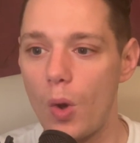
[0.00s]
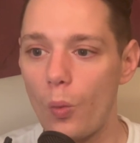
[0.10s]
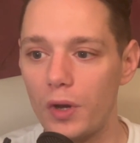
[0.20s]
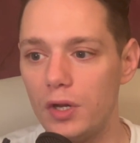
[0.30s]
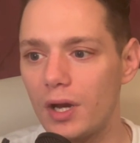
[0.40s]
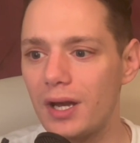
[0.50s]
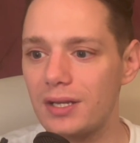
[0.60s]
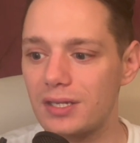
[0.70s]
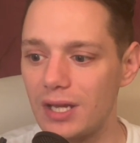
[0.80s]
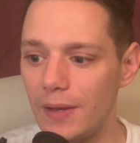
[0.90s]
What you're going to
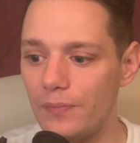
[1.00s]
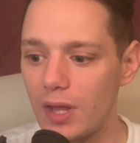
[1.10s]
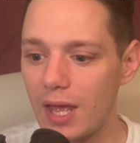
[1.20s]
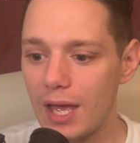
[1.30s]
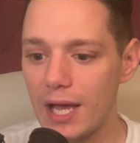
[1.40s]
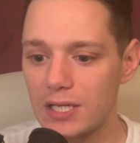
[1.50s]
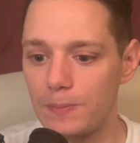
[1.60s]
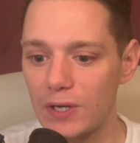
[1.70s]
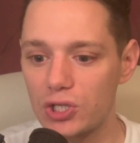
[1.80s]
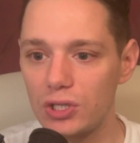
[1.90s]
see,
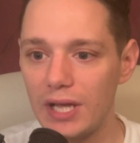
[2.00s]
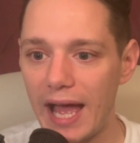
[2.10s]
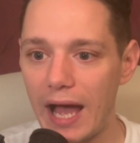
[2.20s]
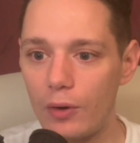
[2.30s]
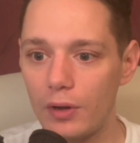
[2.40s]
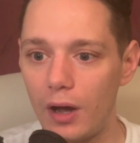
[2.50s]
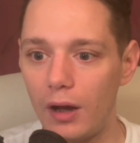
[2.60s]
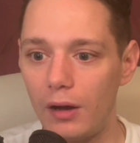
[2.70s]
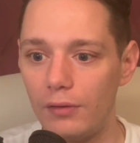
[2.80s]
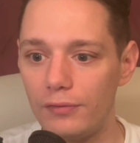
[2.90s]
especially out
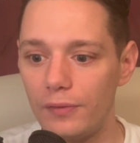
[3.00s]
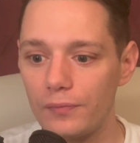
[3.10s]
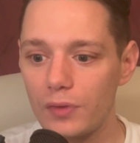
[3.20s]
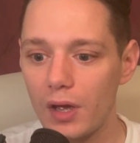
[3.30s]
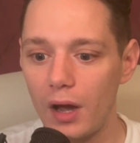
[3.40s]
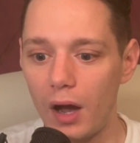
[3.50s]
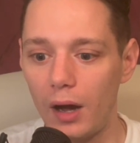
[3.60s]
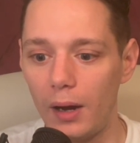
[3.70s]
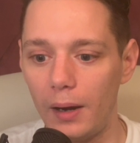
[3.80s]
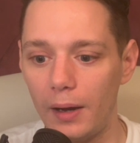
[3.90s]
of
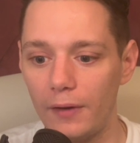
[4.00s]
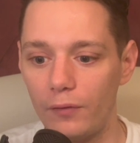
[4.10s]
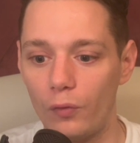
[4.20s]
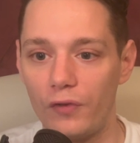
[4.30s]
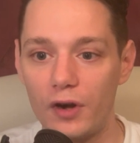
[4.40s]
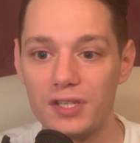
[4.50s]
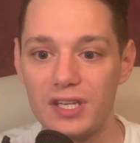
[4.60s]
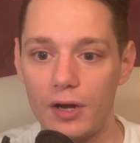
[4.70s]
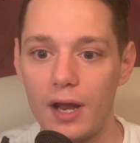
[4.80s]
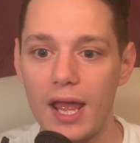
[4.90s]
Wirtz
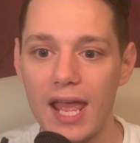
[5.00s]
here,